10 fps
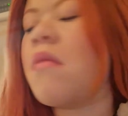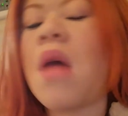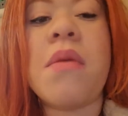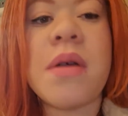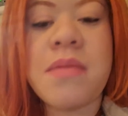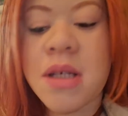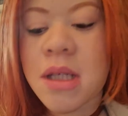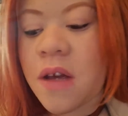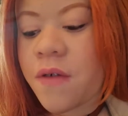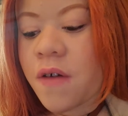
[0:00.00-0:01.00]
I'll probably
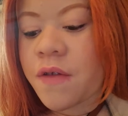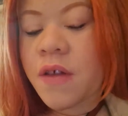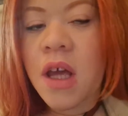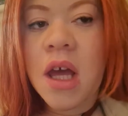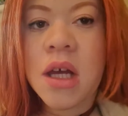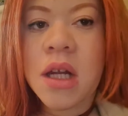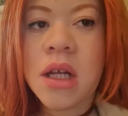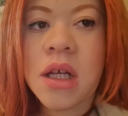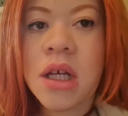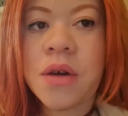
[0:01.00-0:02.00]
save half of the cake and
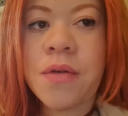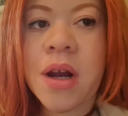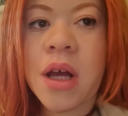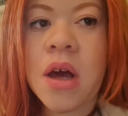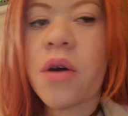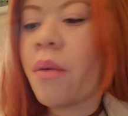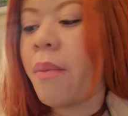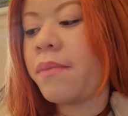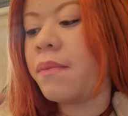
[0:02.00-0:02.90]
then eat it when I get home.